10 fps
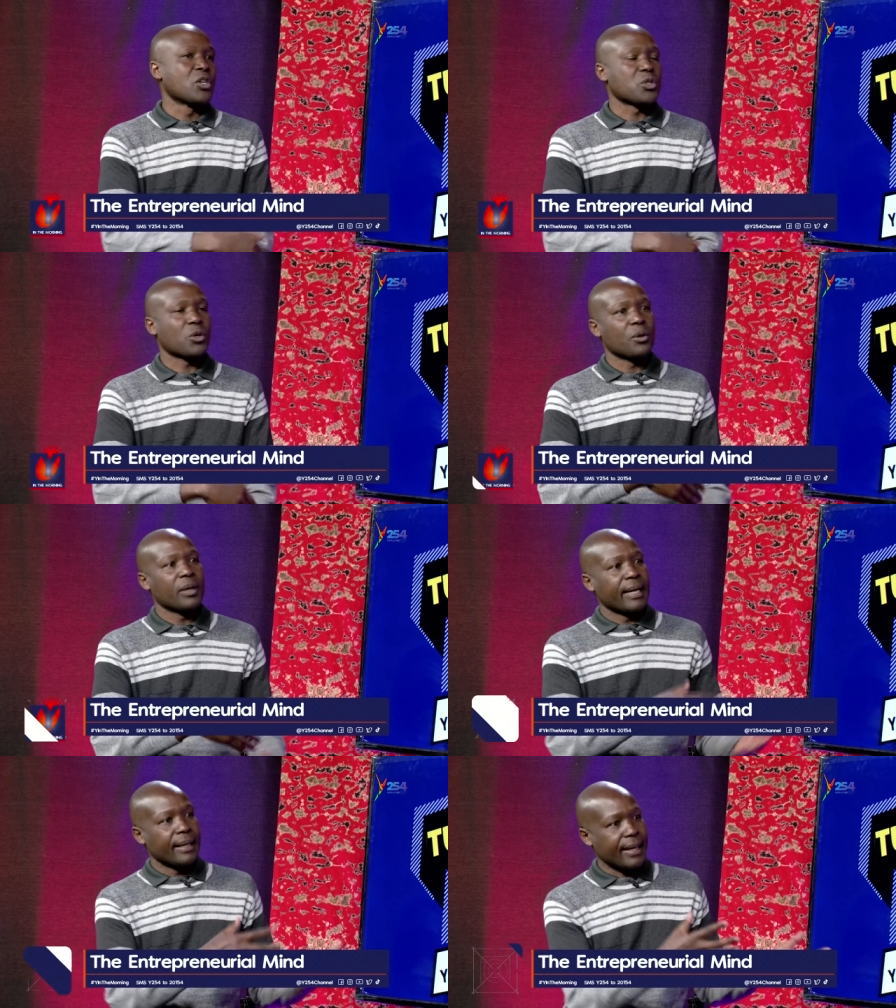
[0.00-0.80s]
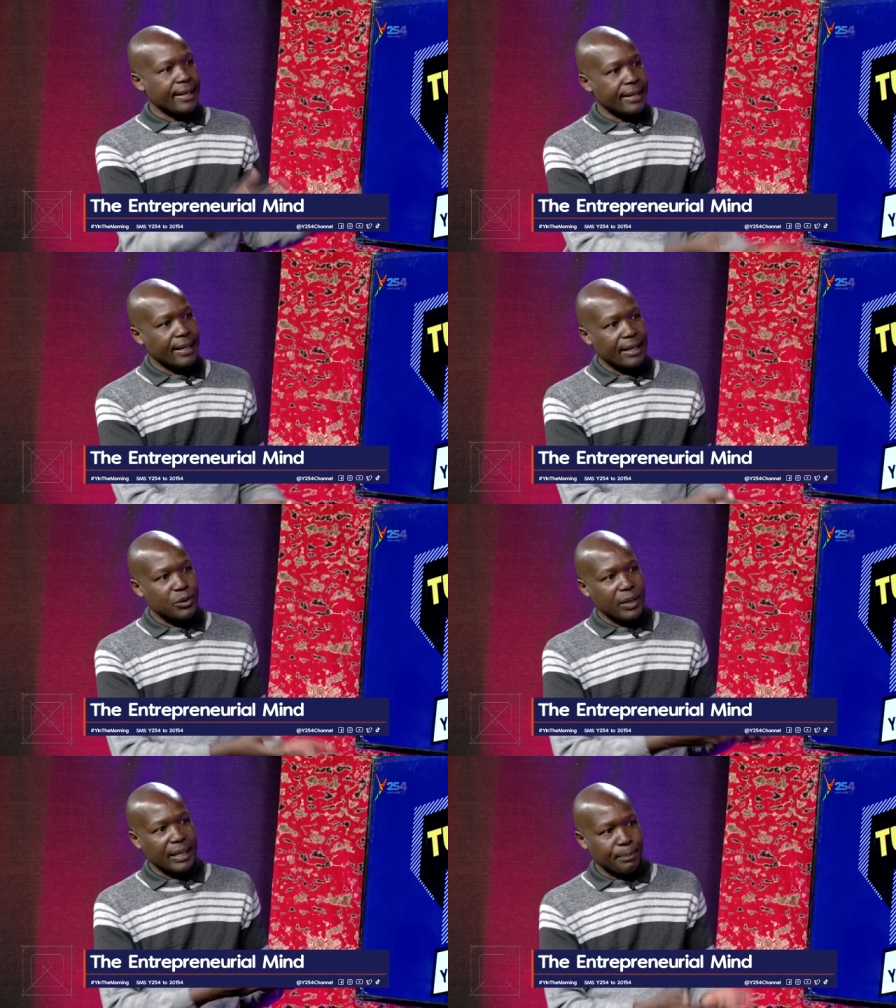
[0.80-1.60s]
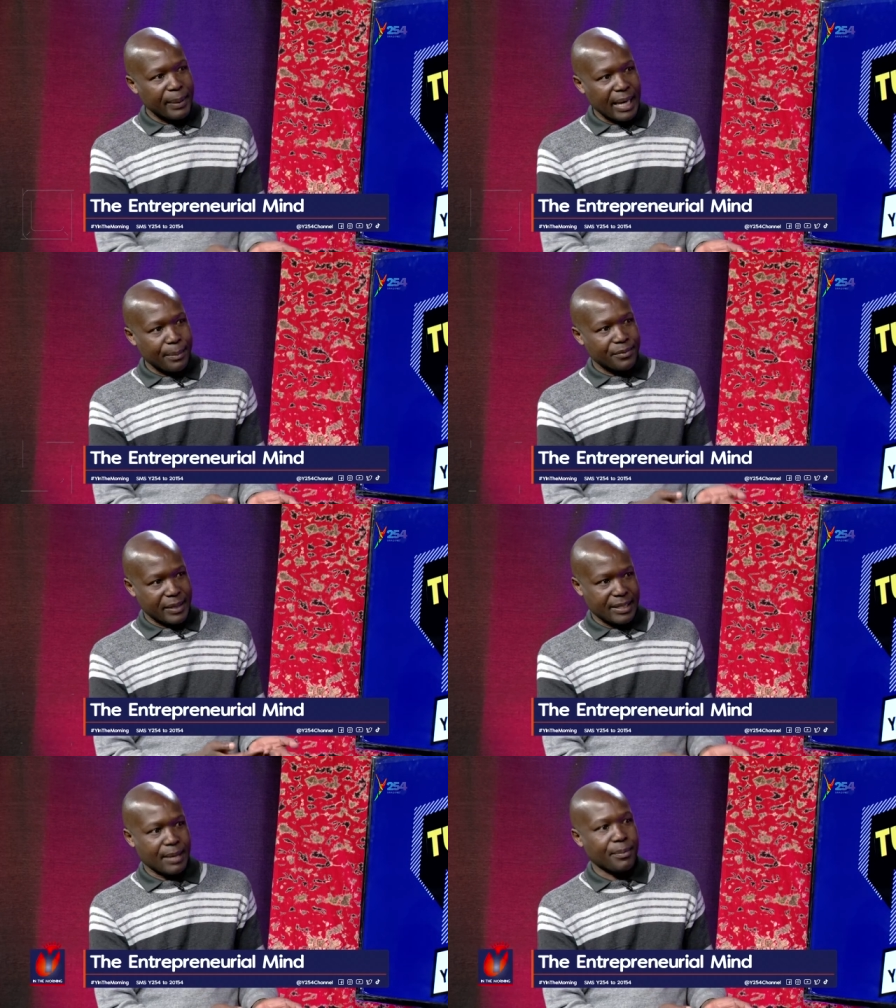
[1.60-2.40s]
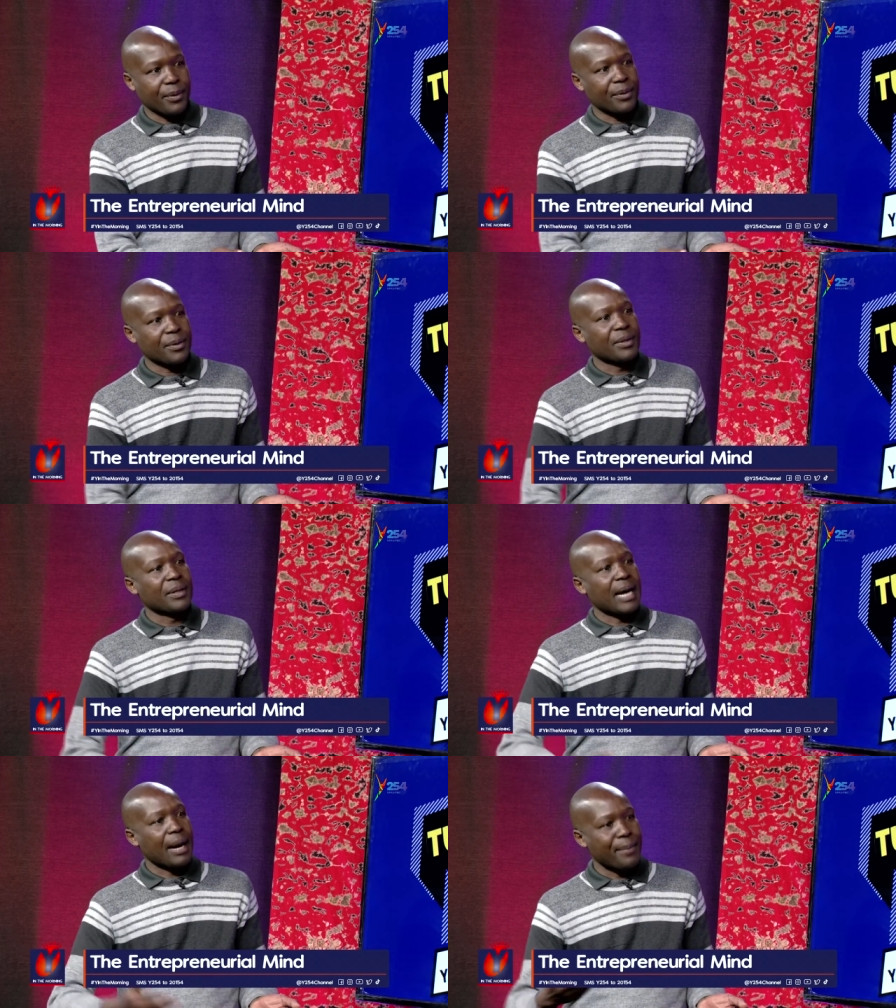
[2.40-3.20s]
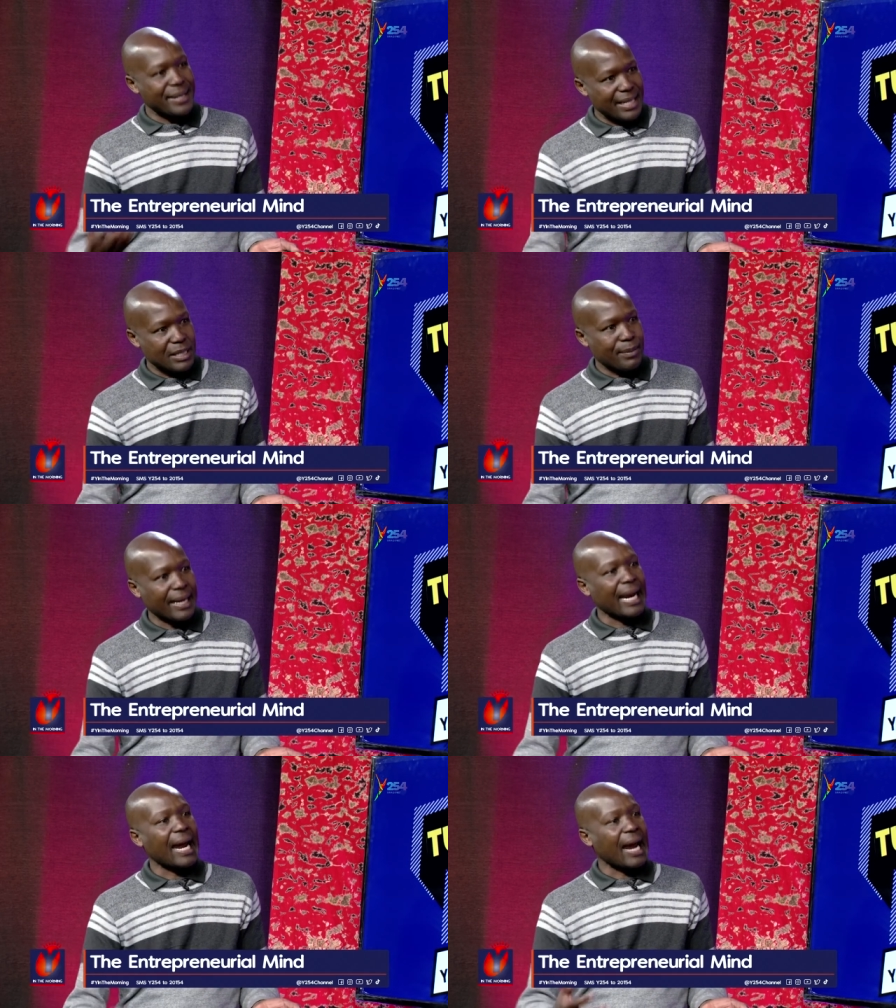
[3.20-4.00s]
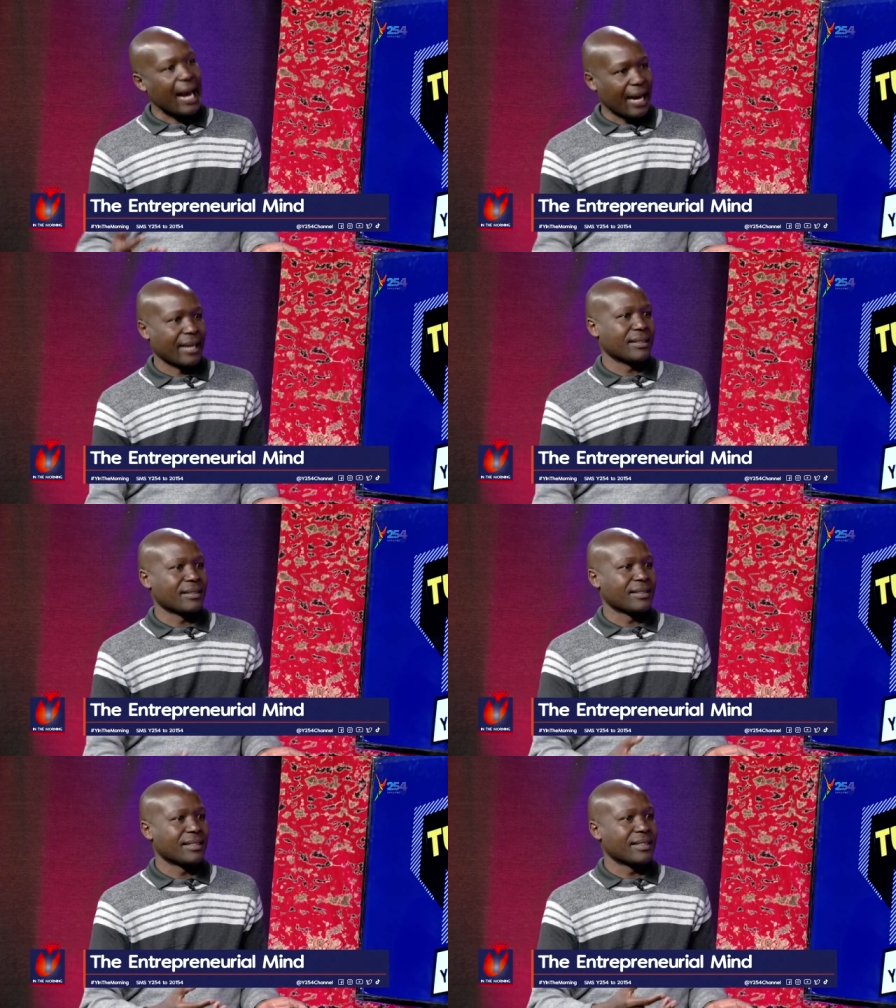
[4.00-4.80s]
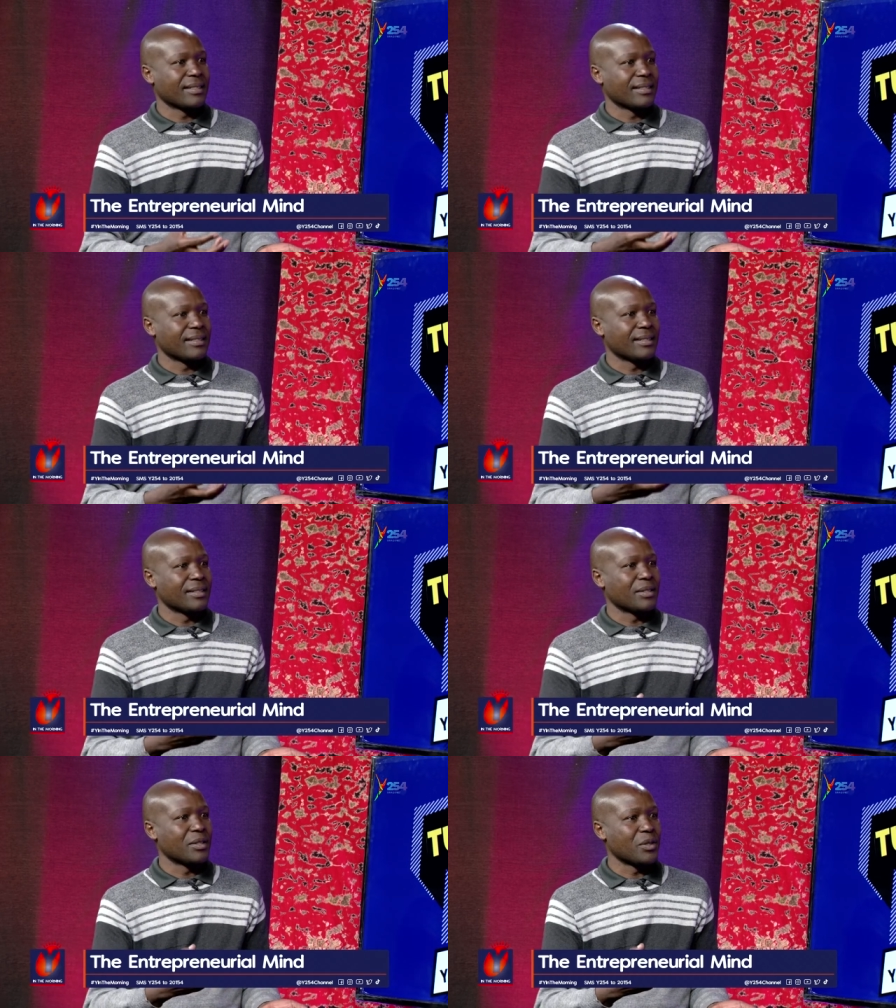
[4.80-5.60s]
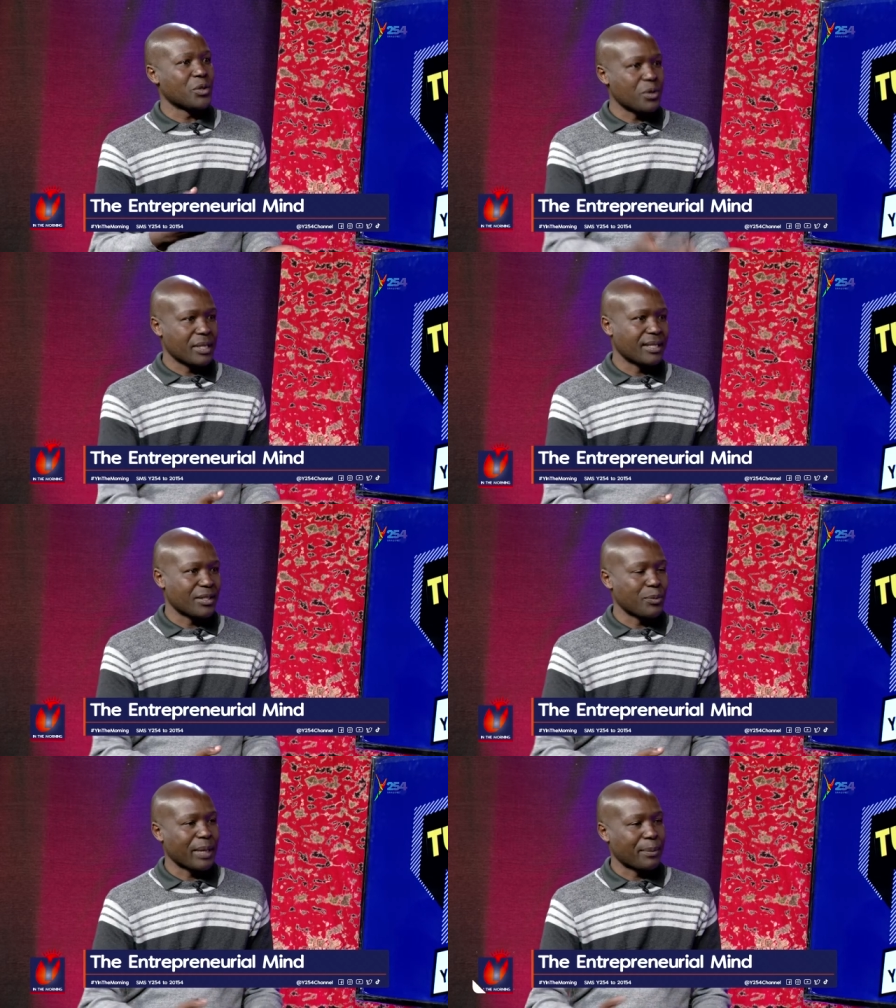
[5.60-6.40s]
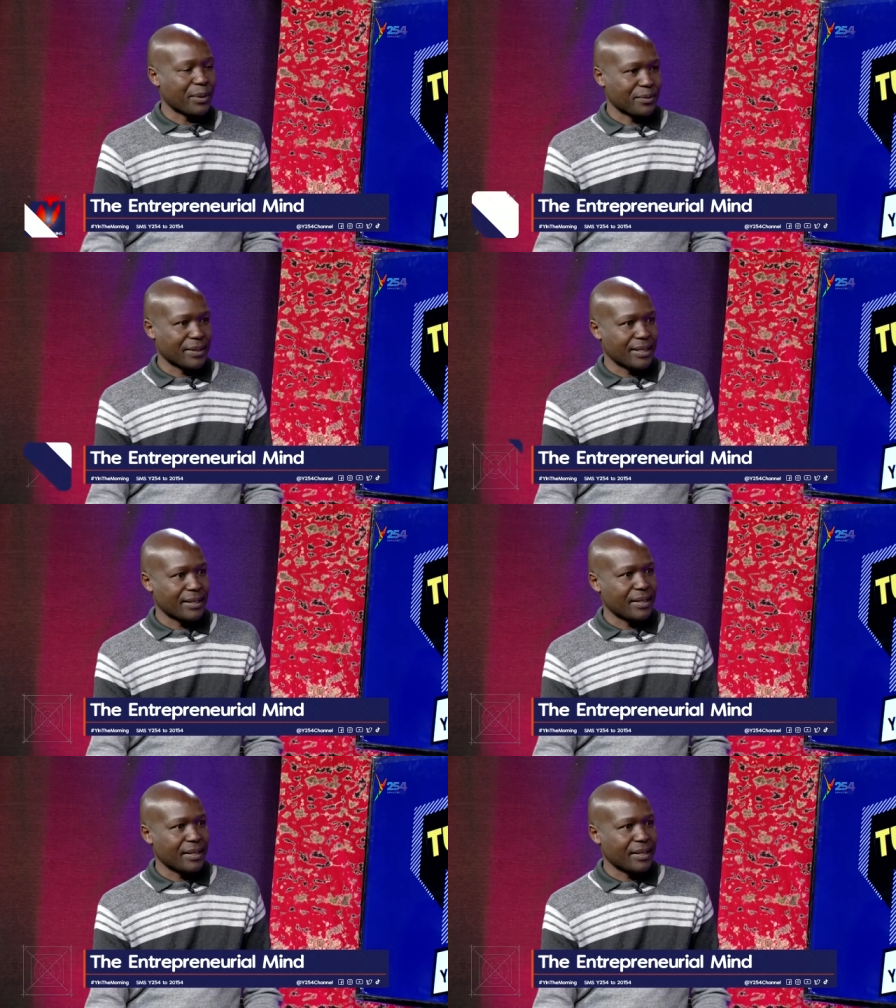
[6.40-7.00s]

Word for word: So the idea that you can pick up, for example, a businessman can use it to make profit.